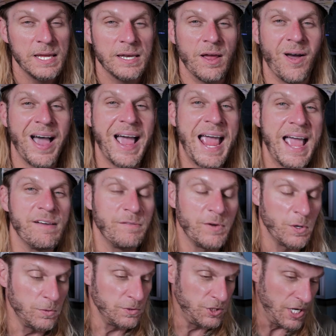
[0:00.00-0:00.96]
Now I have
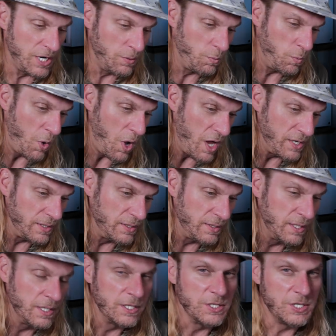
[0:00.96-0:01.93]
owned Gen
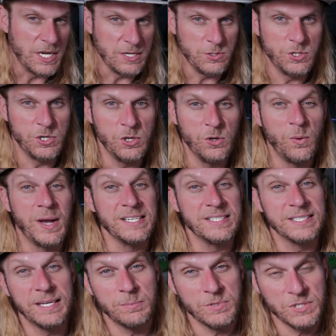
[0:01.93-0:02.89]
1, Gen 2, I
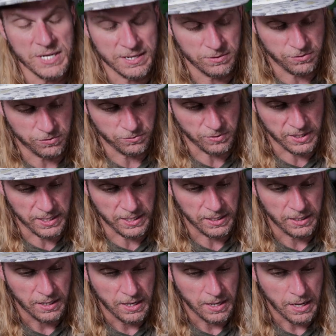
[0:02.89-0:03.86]
skipped Gen
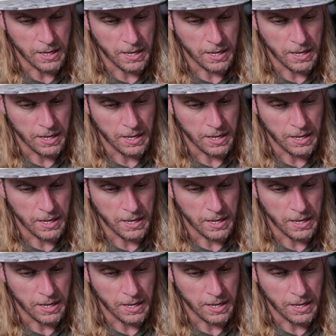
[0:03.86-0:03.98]
3,